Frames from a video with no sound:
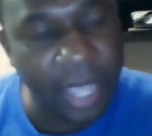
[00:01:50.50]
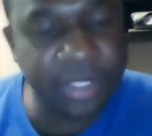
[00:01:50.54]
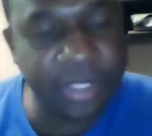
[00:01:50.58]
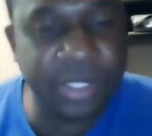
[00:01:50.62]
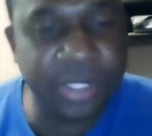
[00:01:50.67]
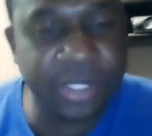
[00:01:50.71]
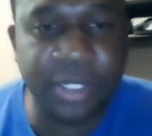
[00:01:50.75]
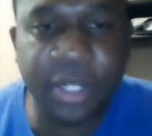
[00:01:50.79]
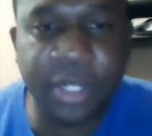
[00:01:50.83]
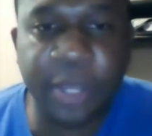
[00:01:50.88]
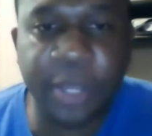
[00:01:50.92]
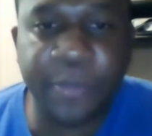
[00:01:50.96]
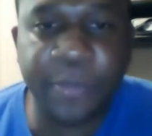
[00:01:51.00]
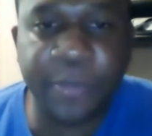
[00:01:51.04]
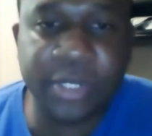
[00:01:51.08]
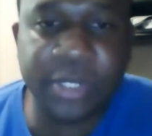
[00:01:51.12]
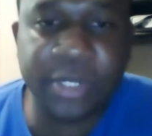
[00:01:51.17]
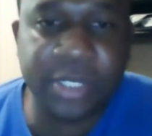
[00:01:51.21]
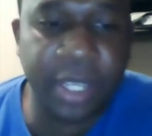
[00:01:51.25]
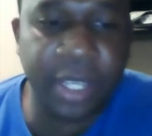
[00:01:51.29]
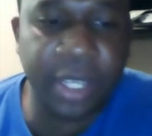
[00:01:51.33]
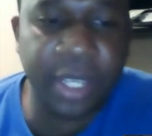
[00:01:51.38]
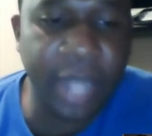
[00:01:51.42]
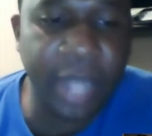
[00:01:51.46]
I just stood up and
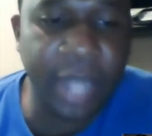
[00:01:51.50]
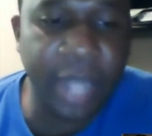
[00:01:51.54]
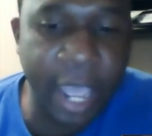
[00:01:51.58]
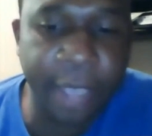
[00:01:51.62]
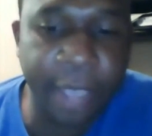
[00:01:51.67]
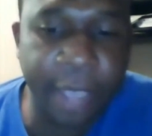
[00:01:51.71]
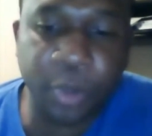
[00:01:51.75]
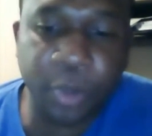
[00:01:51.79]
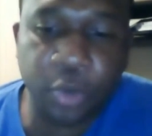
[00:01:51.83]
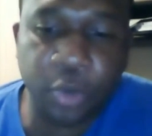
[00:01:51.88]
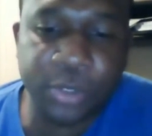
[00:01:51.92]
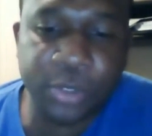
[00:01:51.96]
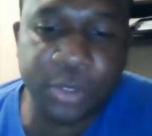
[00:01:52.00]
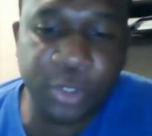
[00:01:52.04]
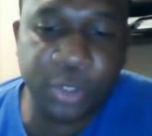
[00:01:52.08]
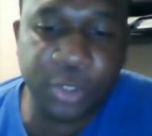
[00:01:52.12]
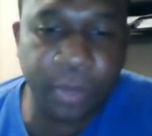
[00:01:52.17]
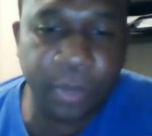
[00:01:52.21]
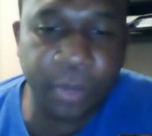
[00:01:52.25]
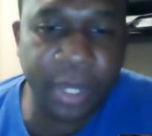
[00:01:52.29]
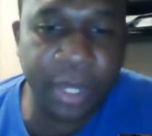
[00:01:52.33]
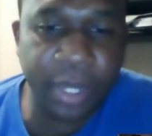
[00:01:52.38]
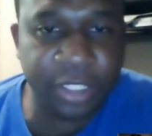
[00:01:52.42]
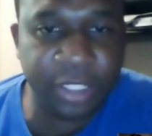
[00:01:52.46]
said, I'm going to
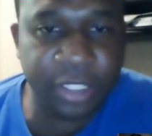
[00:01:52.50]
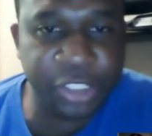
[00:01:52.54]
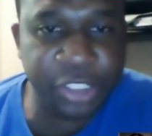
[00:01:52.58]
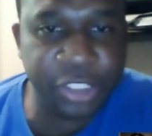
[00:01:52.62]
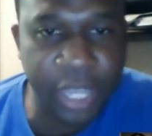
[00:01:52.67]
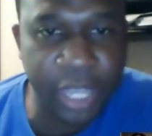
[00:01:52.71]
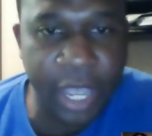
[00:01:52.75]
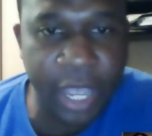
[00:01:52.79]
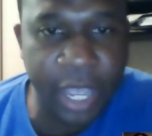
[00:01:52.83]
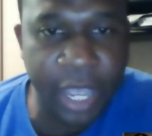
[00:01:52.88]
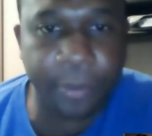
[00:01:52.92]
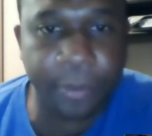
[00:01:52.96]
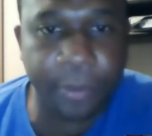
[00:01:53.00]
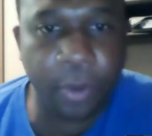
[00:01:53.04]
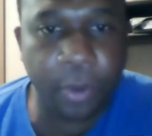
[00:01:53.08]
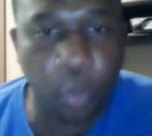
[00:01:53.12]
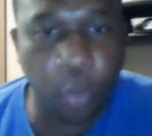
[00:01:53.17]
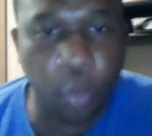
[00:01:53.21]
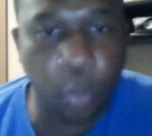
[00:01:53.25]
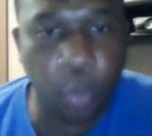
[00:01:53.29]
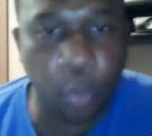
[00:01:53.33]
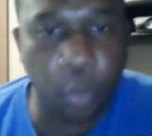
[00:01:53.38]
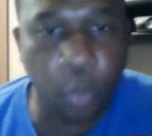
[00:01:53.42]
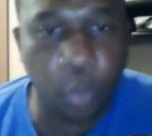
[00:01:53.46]
make this job
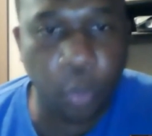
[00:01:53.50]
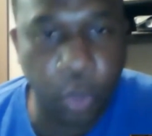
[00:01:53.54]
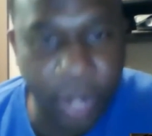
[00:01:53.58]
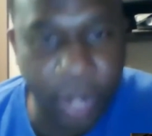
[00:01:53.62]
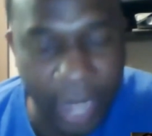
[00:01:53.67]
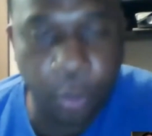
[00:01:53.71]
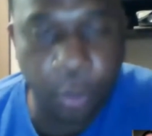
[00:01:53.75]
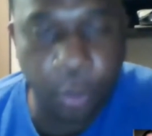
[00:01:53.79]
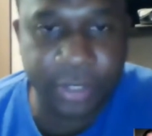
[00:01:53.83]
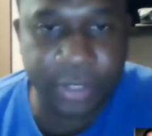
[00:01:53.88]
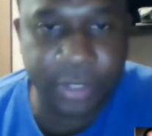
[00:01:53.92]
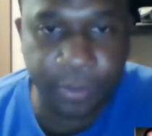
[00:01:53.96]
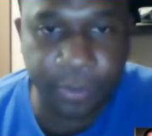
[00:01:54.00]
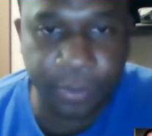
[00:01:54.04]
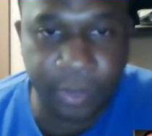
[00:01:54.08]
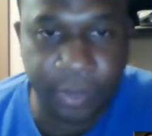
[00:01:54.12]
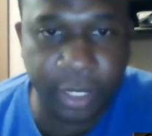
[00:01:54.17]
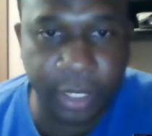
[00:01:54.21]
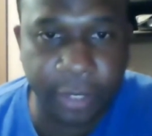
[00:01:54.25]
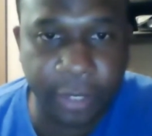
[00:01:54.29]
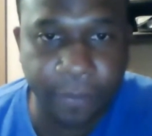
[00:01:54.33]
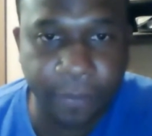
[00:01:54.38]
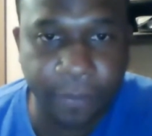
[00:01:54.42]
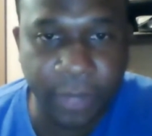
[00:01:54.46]
what I want it to
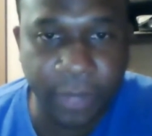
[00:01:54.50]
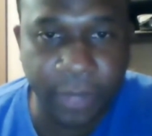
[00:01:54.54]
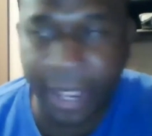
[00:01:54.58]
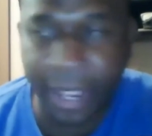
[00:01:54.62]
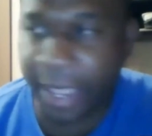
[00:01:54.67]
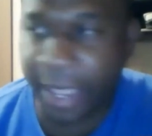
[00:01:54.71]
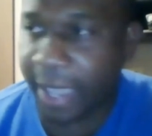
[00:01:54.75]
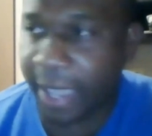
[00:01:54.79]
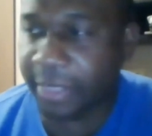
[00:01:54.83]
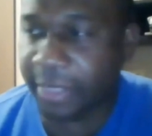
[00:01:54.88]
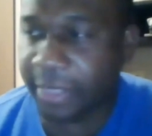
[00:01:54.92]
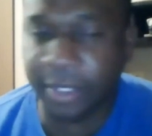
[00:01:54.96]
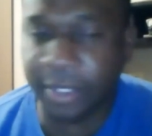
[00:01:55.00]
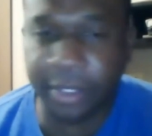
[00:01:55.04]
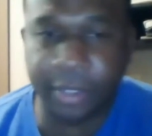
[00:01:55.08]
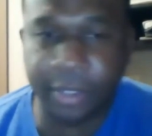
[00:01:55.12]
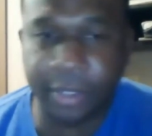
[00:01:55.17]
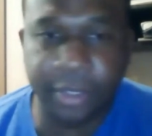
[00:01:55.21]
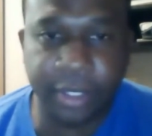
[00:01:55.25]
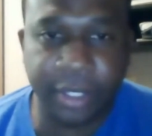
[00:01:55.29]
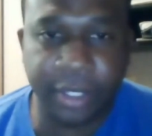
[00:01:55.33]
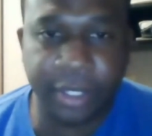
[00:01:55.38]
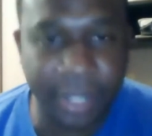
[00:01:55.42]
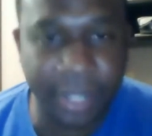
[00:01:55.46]
be. I had
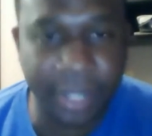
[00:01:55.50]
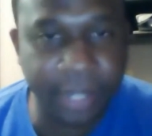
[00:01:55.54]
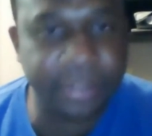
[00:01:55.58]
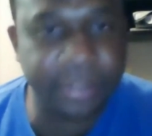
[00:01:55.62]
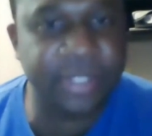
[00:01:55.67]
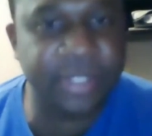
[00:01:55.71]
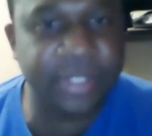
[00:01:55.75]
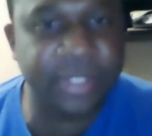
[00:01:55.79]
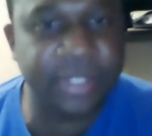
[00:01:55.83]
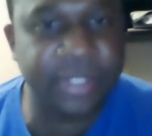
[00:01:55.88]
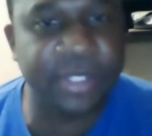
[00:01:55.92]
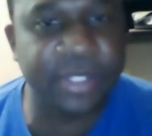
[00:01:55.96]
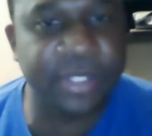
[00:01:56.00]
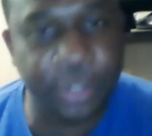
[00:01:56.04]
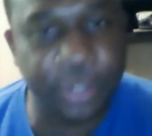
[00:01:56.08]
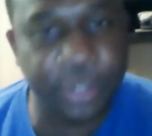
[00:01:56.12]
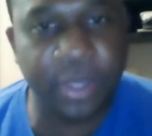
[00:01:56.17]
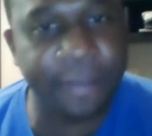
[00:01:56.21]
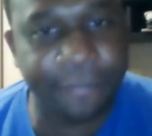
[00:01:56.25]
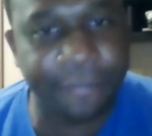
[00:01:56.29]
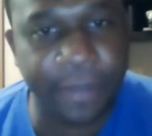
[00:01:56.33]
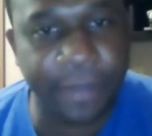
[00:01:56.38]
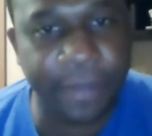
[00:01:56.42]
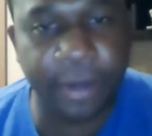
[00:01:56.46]
the guts to do
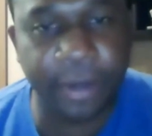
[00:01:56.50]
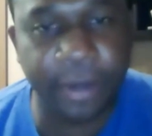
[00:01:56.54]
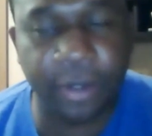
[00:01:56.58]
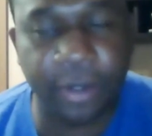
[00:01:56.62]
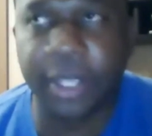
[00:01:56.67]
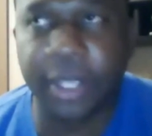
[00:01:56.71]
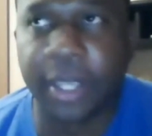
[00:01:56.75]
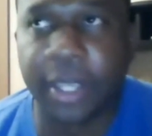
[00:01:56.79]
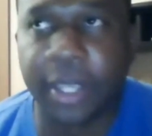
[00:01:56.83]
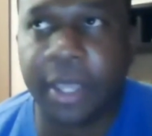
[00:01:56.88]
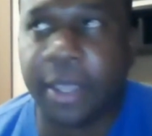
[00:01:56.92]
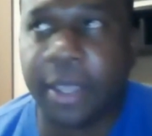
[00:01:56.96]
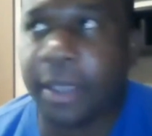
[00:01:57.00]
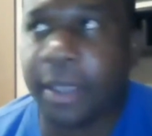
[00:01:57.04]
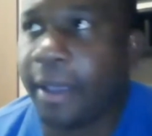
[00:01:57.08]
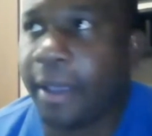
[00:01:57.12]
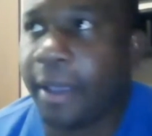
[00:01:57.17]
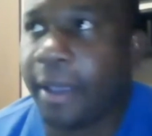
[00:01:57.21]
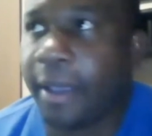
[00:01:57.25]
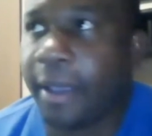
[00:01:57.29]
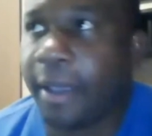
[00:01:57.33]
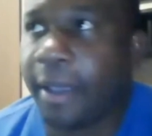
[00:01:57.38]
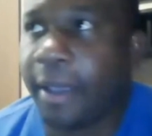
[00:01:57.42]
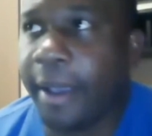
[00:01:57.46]
that finally.
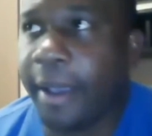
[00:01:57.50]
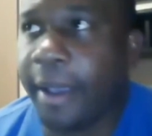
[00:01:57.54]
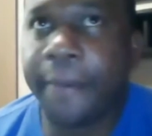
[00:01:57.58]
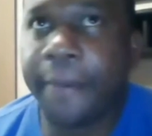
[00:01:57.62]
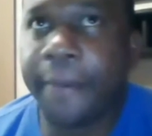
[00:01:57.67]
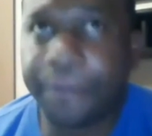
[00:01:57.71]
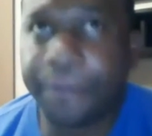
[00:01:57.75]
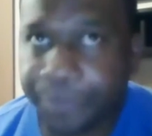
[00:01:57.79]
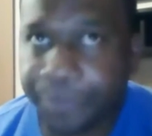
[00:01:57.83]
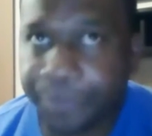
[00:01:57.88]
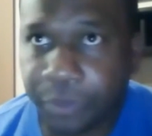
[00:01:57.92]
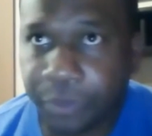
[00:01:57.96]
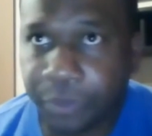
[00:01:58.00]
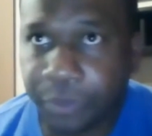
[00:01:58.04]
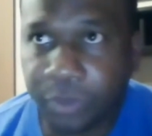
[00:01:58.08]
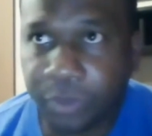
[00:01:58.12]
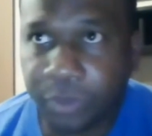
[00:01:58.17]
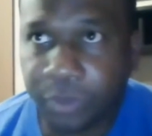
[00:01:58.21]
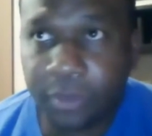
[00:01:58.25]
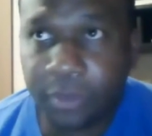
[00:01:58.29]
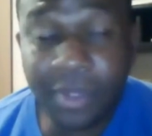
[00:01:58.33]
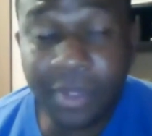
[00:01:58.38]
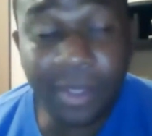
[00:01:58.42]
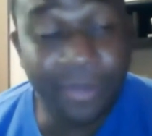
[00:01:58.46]
Um,
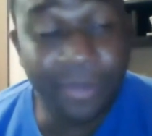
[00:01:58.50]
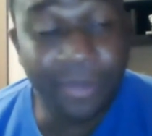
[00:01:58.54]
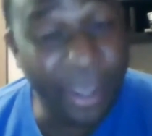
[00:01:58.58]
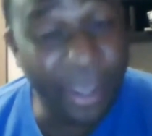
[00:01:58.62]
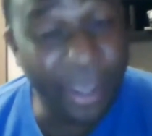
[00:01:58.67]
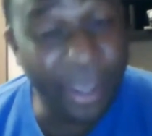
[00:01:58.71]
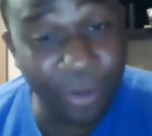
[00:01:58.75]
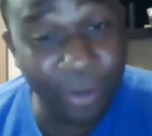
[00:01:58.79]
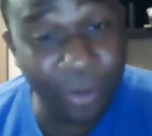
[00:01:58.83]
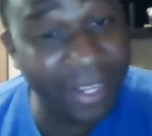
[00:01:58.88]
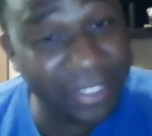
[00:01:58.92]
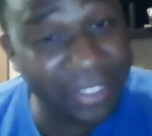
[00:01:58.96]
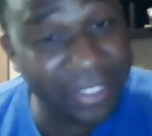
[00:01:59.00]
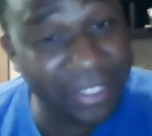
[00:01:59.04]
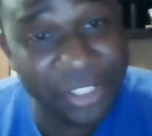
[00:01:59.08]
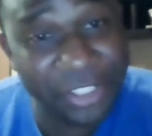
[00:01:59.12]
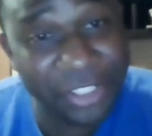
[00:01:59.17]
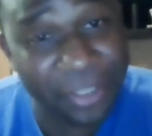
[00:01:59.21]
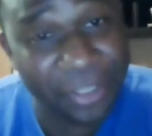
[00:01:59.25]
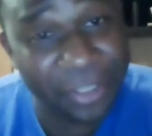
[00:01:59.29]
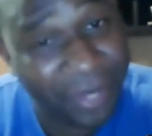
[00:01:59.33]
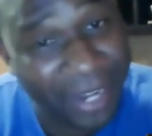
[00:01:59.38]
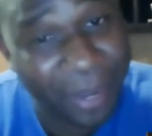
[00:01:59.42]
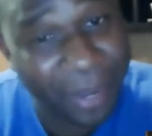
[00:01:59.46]
that
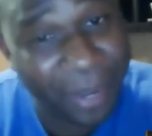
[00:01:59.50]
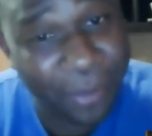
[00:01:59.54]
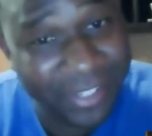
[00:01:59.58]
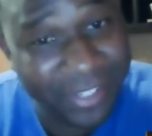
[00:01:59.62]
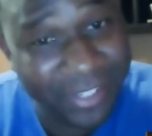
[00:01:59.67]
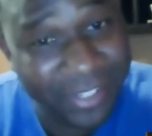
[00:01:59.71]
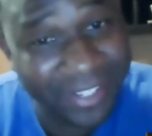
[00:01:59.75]
relationship that I was